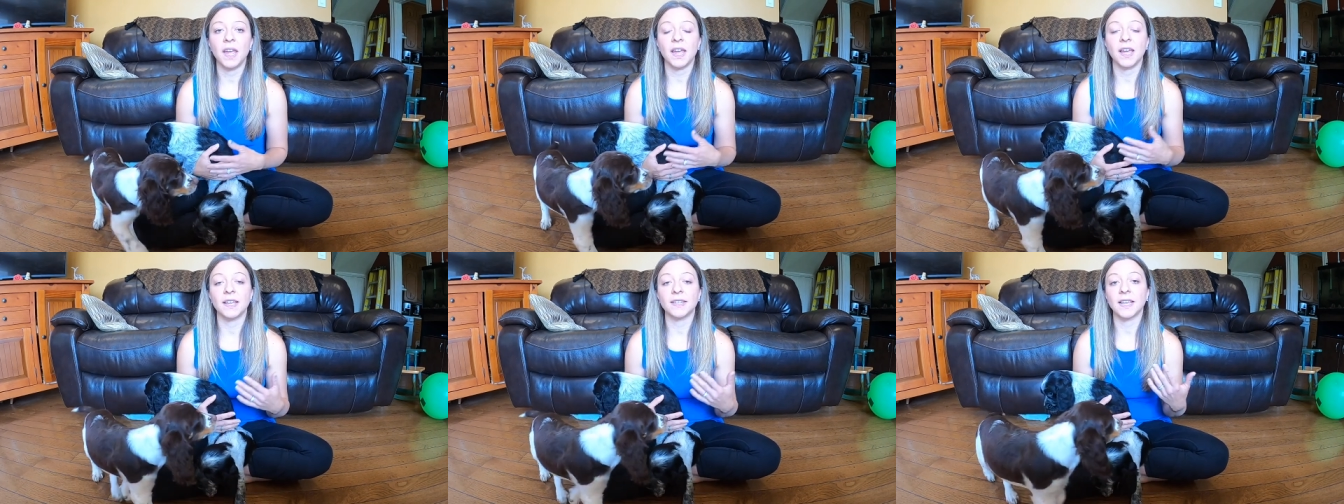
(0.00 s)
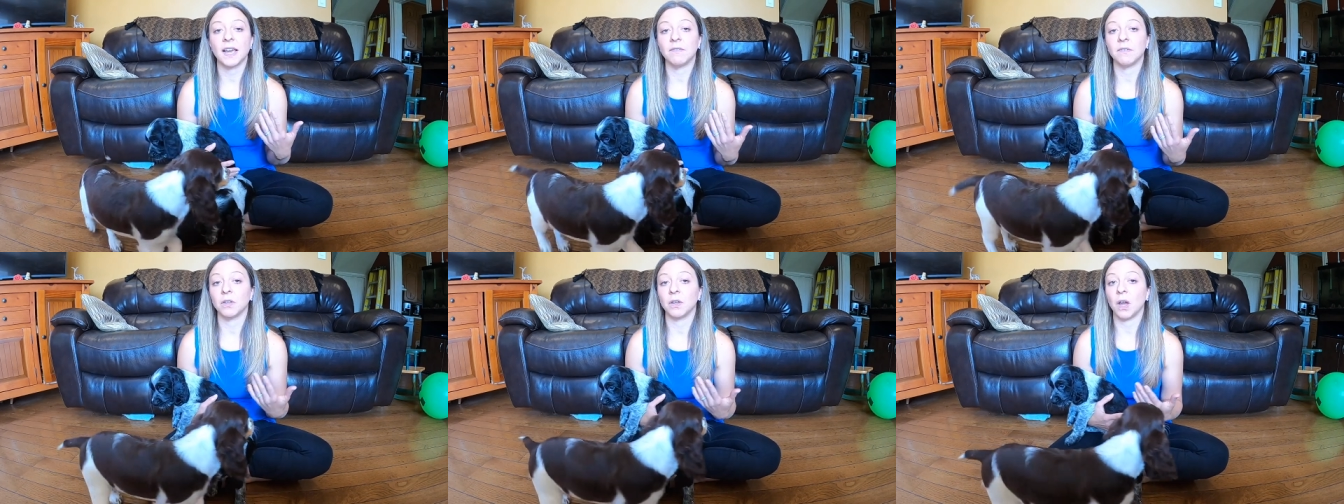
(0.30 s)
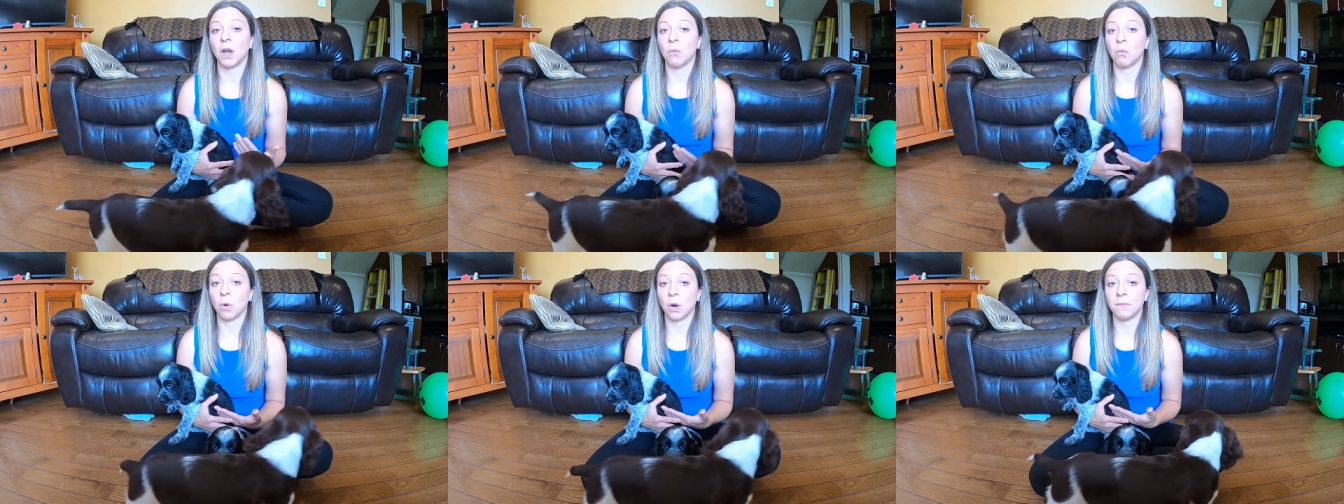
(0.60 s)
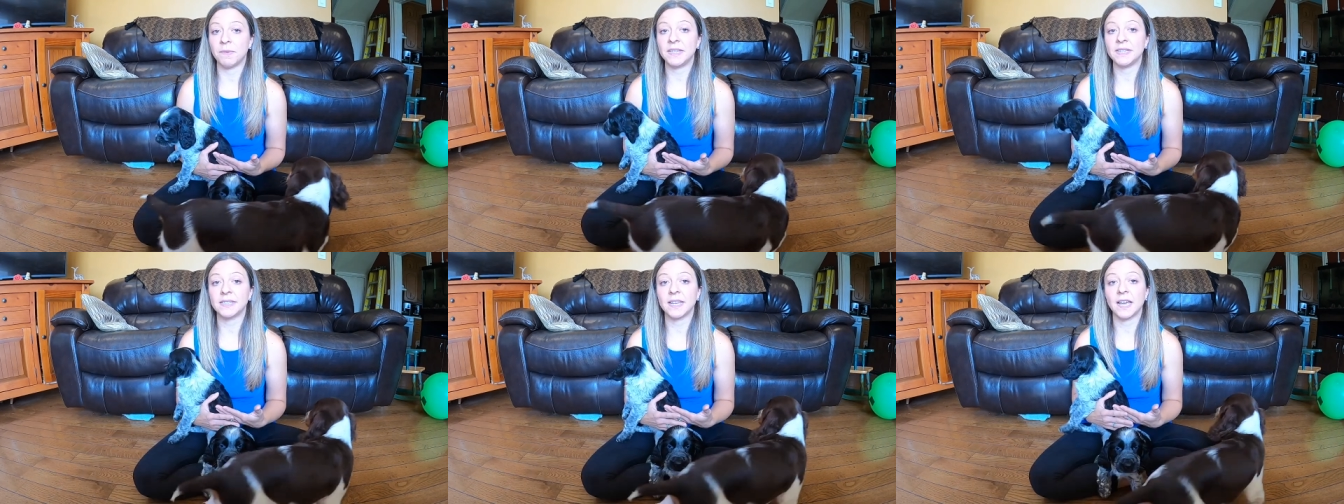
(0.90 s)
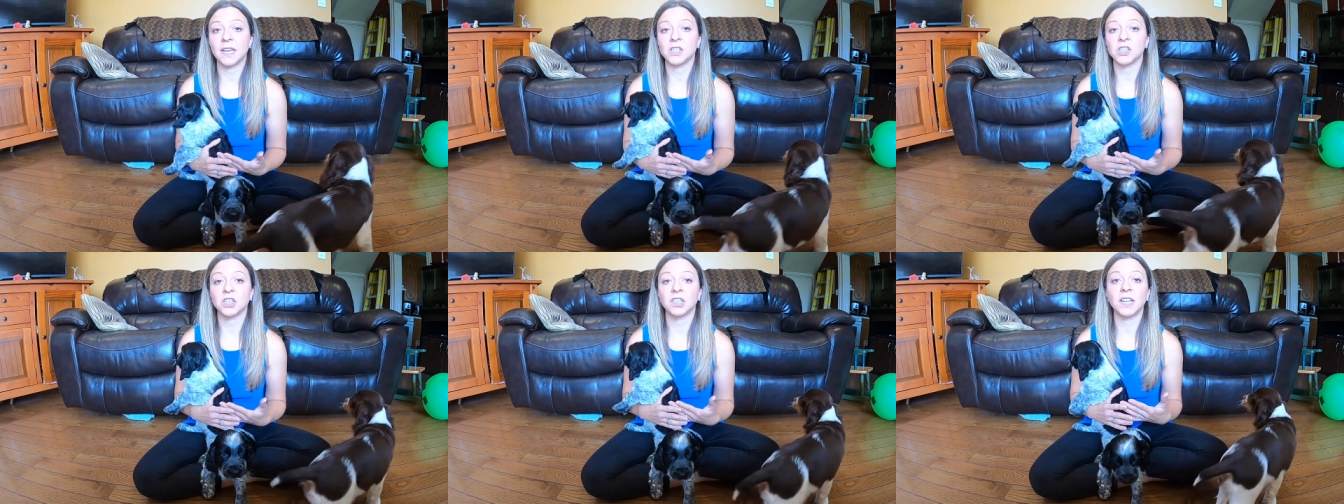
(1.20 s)
is have a, a worming
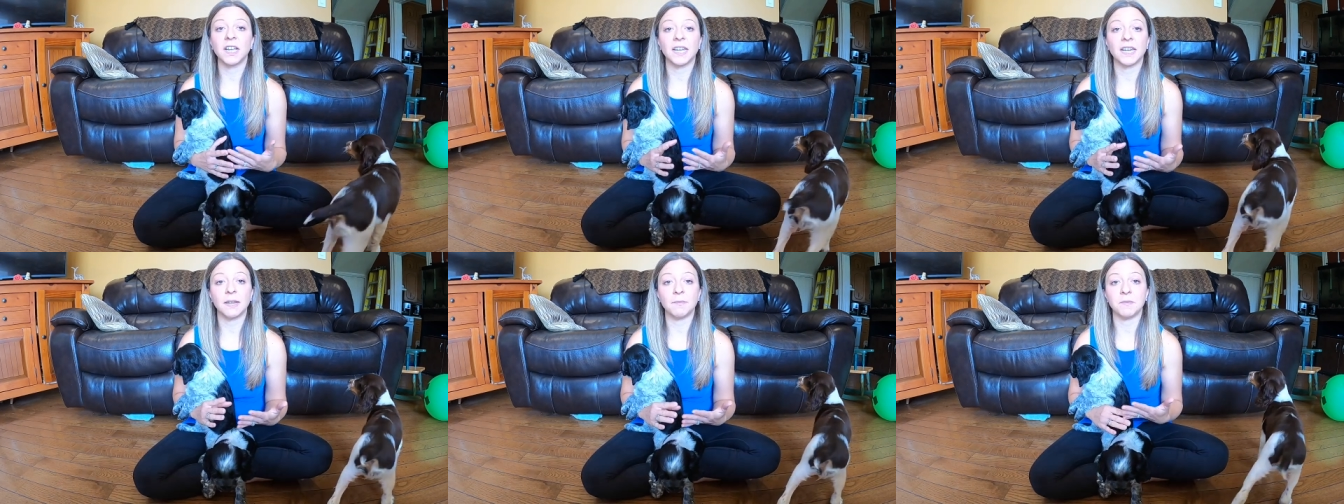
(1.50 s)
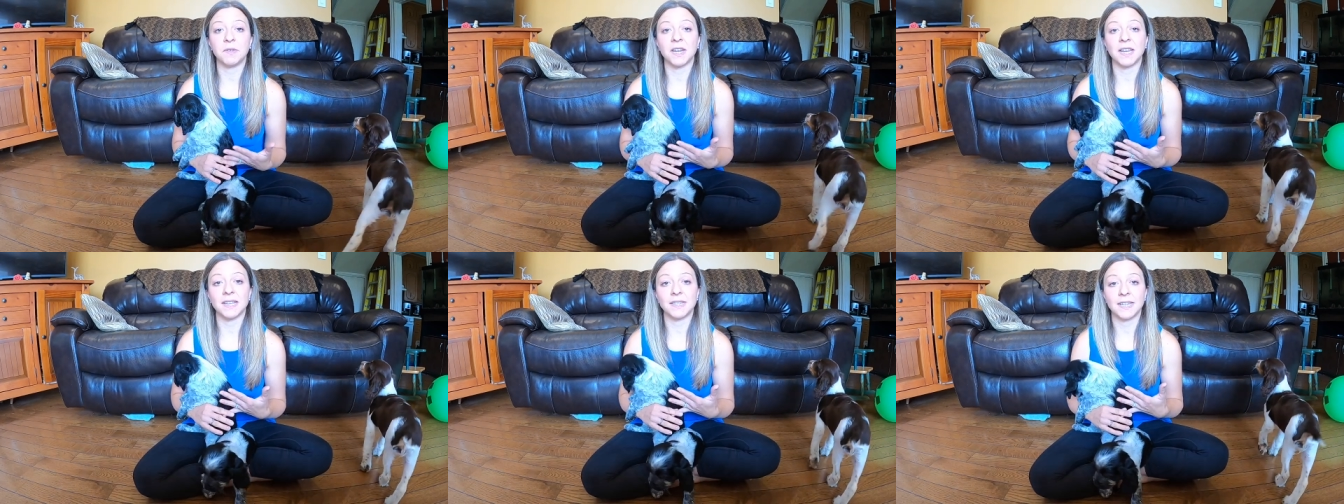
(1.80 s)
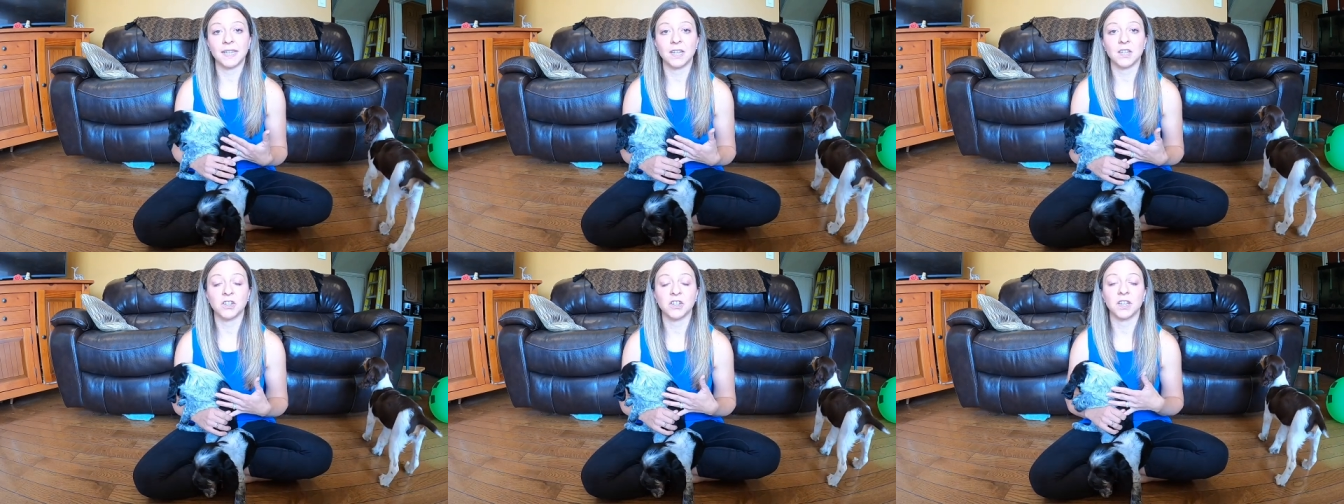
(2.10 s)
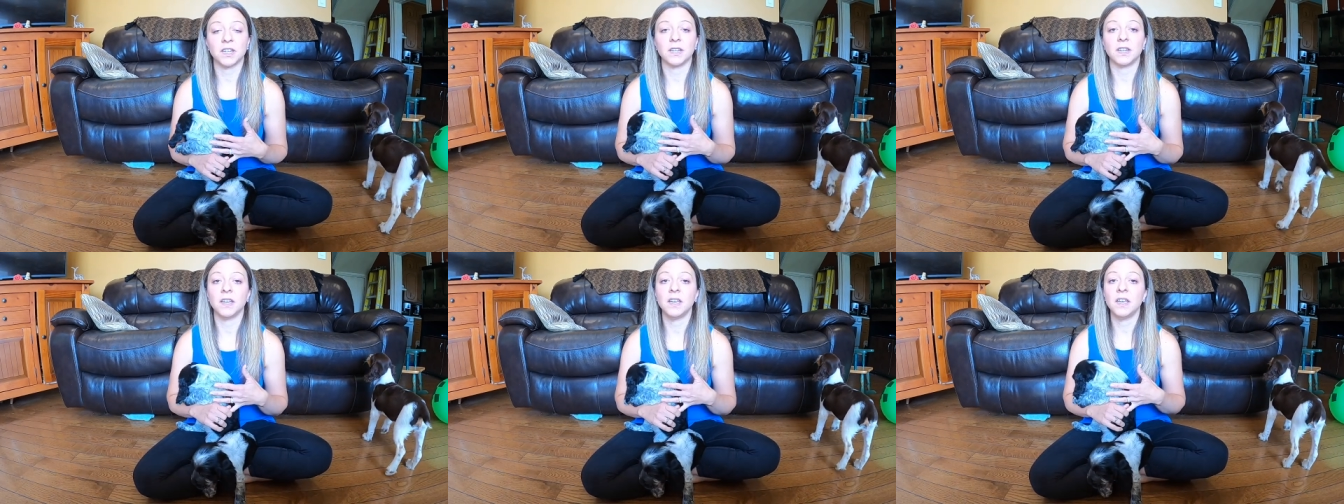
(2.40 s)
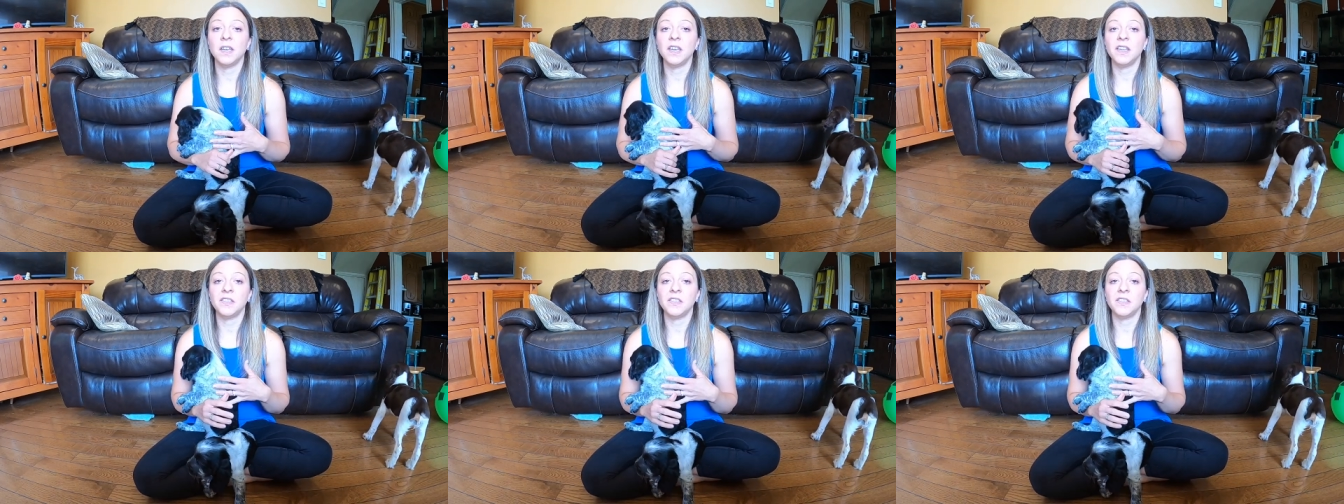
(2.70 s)
schedule and immunization.